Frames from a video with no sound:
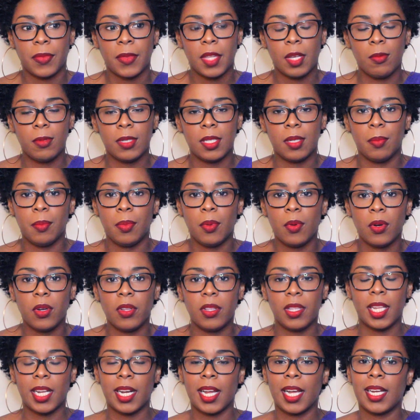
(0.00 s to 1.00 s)
It was
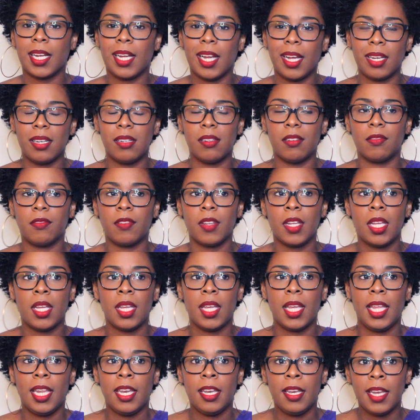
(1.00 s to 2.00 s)
important that I kind of
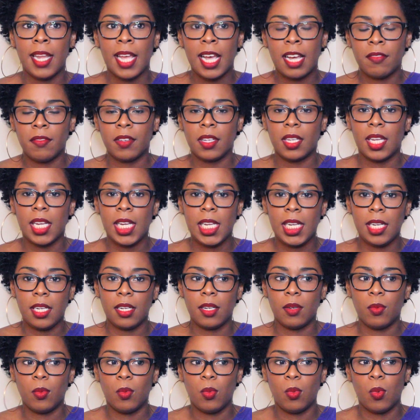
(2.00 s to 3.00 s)

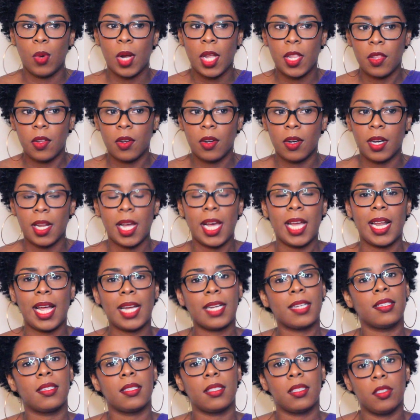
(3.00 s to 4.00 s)
navigated whether or not
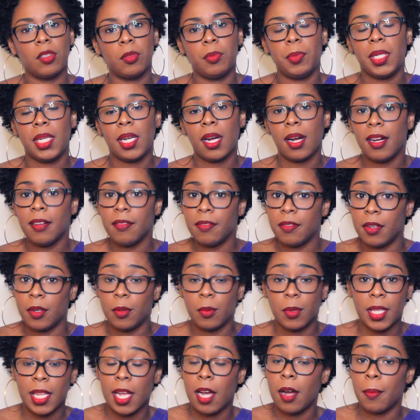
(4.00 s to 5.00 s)
I could still be
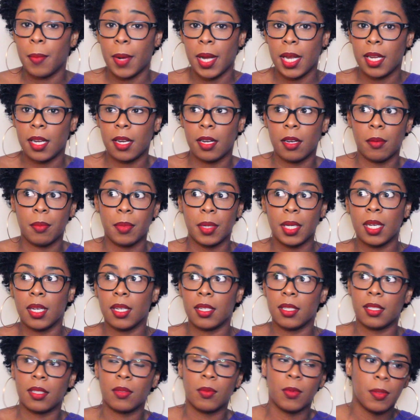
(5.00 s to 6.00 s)
confident without my hair,
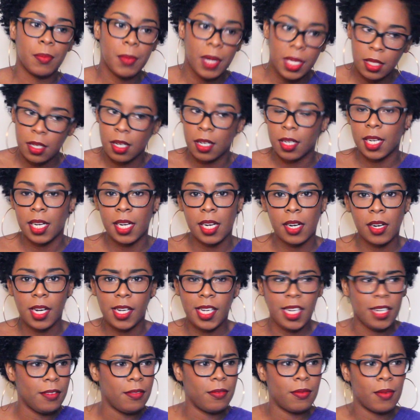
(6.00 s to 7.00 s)
because with my long hair
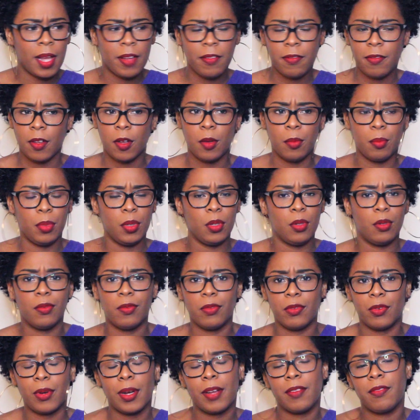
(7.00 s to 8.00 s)
I felt
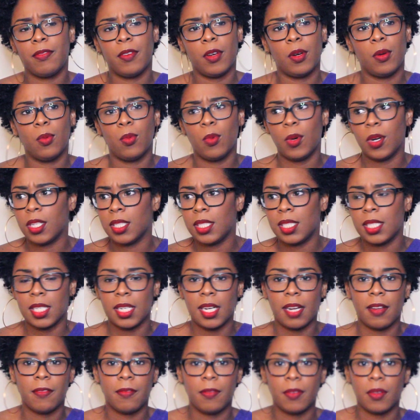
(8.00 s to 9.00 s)
beautiful, I felt
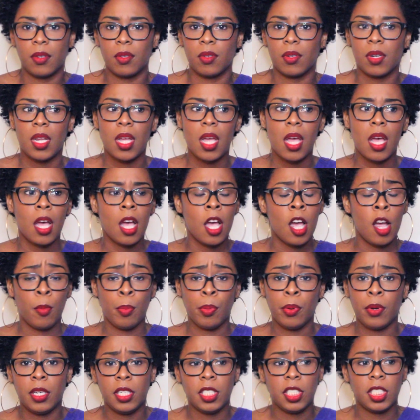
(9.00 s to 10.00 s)
wanted, I felt
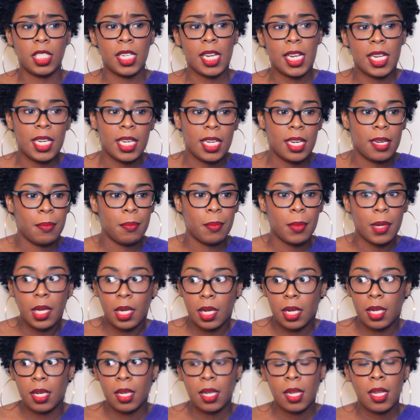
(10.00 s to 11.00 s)
appreciated. It
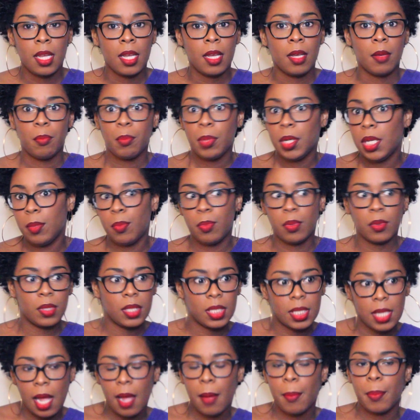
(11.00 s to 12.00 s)
made people
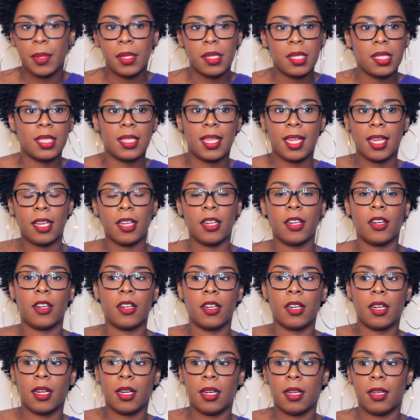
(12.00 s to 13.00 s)
stop and
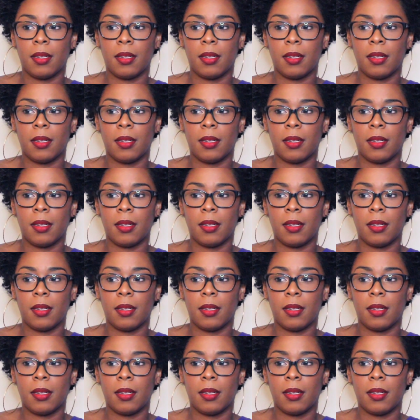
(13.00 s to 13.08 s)
stare.